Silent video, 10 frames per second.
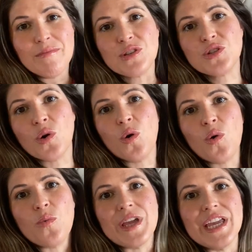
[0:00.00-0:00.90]
So
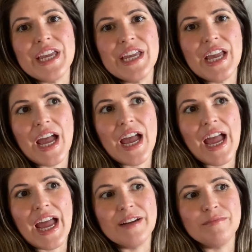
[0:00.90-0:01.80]
we
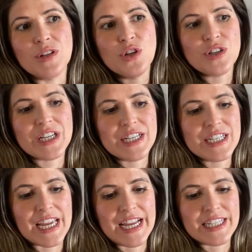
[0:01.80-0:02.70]
looked into
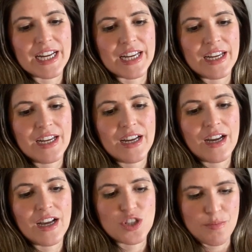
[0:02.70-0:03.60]
getting
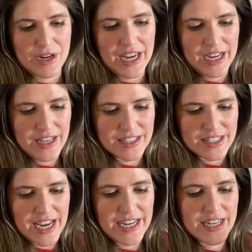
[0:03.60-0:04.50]
a Super King, as I
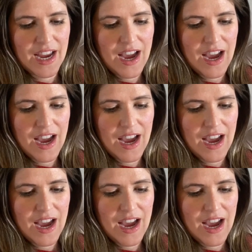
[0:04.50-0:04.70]
said,